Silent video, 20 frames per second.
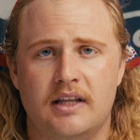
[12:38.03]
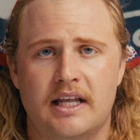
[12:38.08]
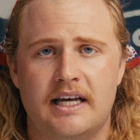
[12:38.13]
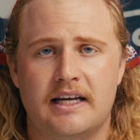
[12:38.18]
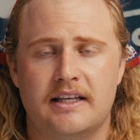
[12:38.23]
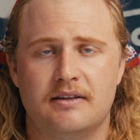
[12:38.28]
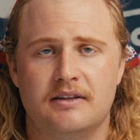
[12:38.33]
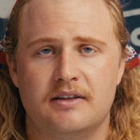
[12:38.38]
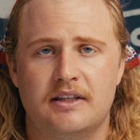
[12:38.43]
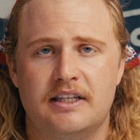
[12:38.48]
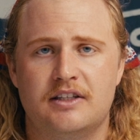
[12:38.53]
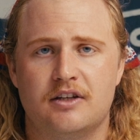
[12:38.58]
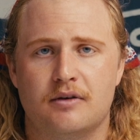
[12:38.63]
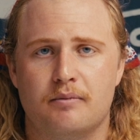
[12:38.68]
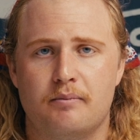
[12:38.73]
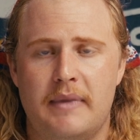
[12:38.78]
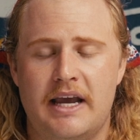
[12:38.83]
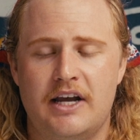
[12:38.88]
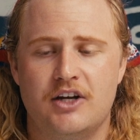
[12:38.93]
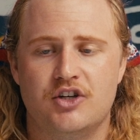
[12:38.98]
Like, these are
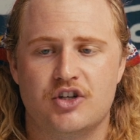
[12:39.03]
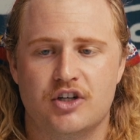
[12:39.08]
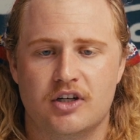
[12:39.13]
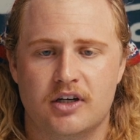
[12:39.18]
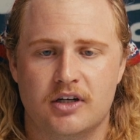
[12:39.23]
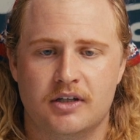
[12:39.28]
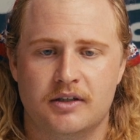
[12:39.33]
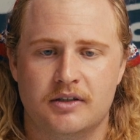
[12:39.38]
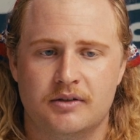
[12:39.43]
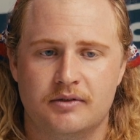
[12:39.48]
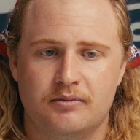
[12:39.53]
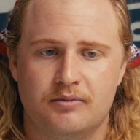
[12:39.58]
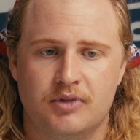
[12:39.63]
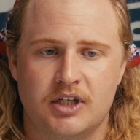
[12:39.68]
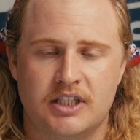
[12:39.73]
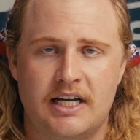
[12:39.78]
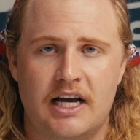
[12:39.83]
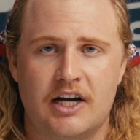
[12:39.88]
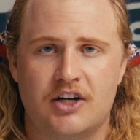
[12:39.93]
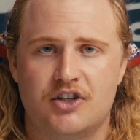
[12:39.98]
major
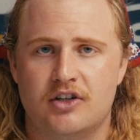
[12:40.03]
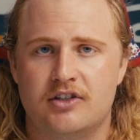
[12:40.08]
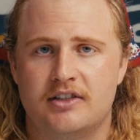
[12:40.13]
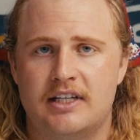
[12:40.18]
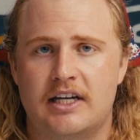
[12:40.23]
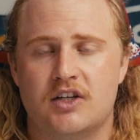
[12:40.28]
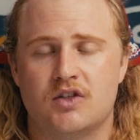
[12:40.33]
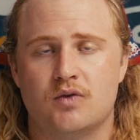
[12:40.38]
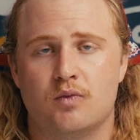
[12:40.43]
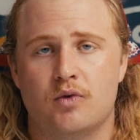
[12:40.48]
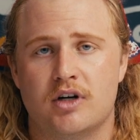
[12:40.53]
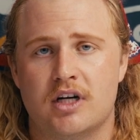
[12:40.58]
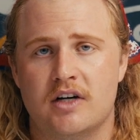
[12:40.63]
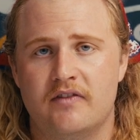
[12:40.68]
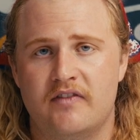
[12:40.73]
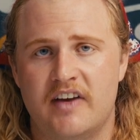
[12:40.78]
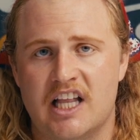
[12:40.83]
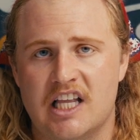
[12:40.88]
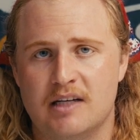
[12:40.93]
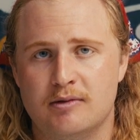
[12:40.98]
protections that just weren't
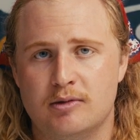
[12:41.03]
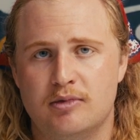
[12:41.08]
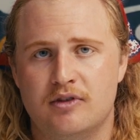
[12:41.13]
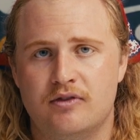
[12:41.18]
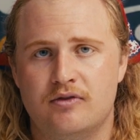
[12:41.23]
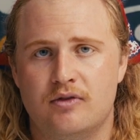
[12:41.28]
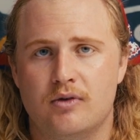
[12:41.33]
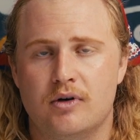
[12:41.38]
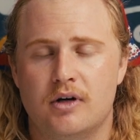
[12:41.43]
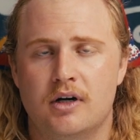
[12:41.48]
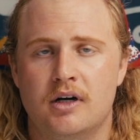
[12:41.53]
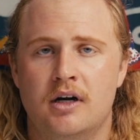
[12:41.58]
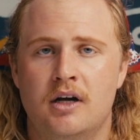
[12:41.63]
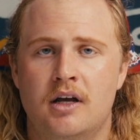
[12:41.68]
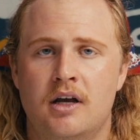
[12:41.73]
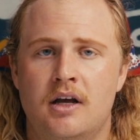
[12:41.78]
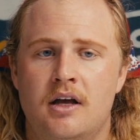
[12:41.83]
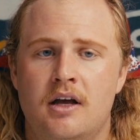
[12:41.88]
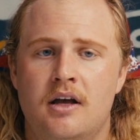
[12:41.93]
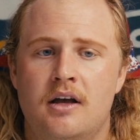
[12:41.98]
available before.
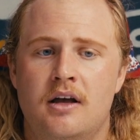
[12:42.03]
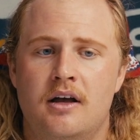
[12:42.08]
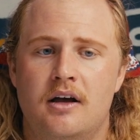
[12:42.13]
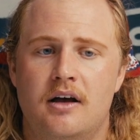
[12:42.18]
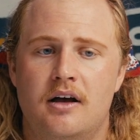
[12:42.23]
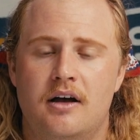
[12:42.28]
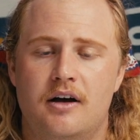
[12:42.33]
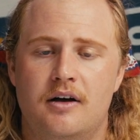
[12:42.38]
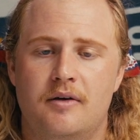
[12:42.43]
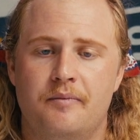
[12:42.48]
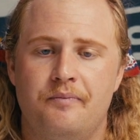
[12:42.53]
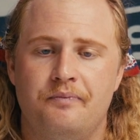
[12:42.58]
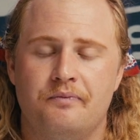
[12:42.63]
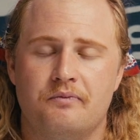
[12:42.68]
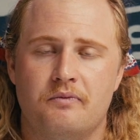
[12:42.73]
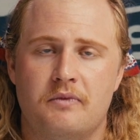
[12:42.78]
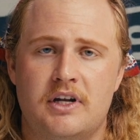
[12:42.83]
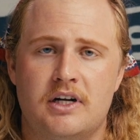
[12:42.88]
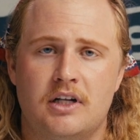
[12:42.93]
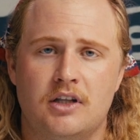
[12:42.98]

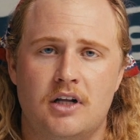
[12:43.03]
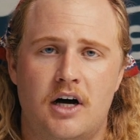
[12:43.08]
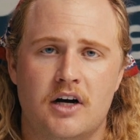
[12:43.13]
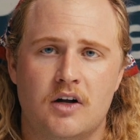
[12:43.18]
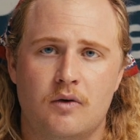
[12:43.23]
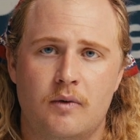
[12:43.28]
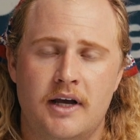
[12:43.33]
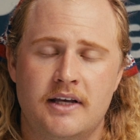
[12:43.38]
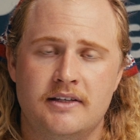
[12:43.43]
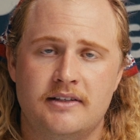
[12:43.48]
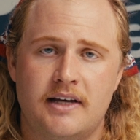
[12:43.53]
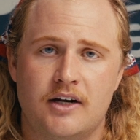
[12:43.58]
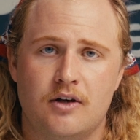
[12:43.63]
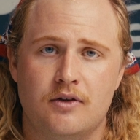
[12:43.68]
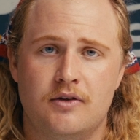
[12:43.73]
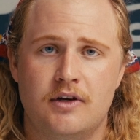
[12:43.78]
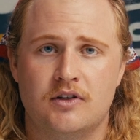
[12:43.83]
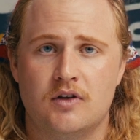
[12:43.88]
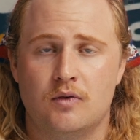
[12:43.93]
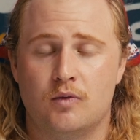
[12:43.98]
In a lot of ways, I don't
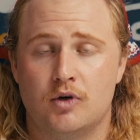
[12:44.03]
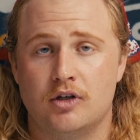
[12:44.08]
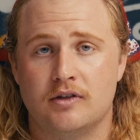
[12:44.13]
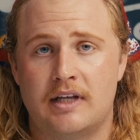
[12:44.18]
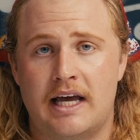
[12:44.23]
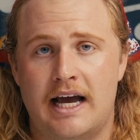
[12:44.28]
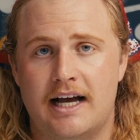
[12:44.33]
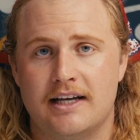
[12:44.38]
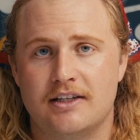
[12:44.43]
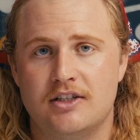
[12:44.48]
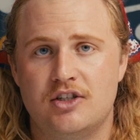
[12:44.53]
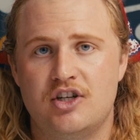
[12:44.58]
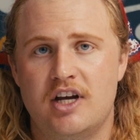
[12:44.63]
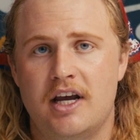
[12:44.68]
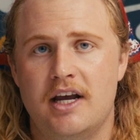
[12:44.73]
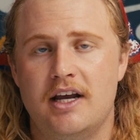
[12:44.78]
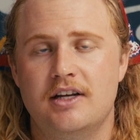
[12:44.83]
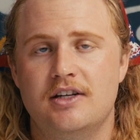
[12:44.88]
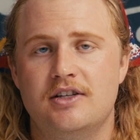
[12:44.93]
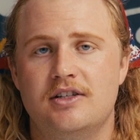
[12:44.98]
think the world has
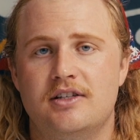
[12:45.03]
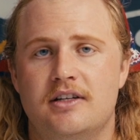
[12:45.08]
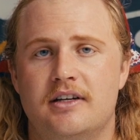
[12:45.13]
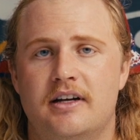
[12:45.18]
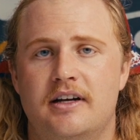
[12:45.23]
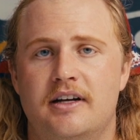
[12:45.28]
changed.